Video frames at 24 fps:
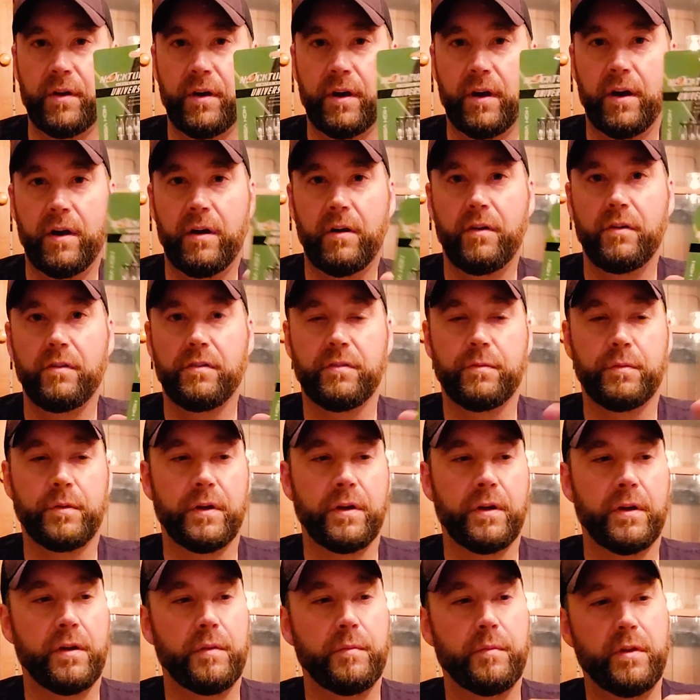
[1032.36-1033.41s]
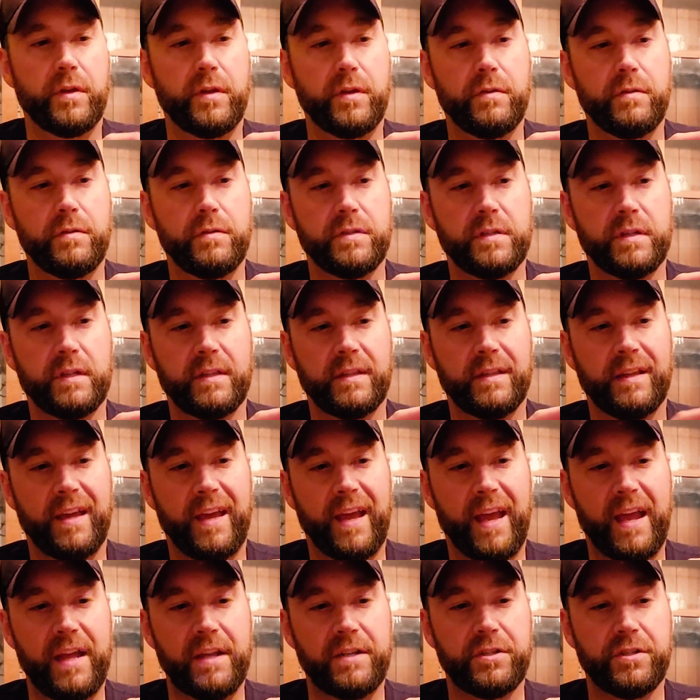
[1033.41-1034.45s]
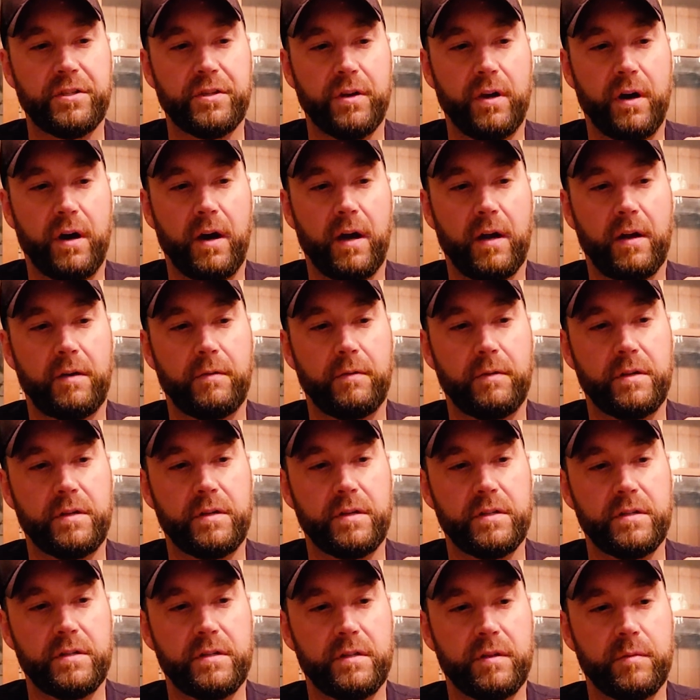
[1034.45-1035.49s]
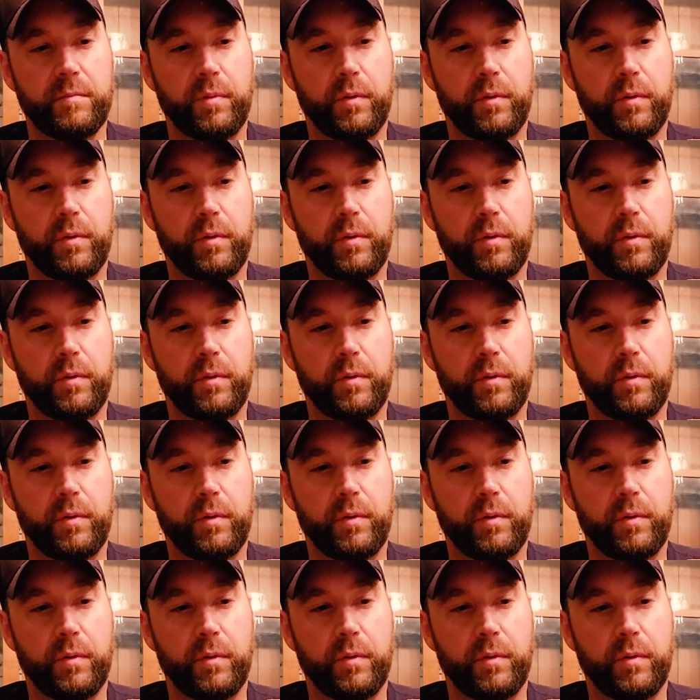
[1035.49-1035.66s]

arrows, we're going to be using the H knock, which is the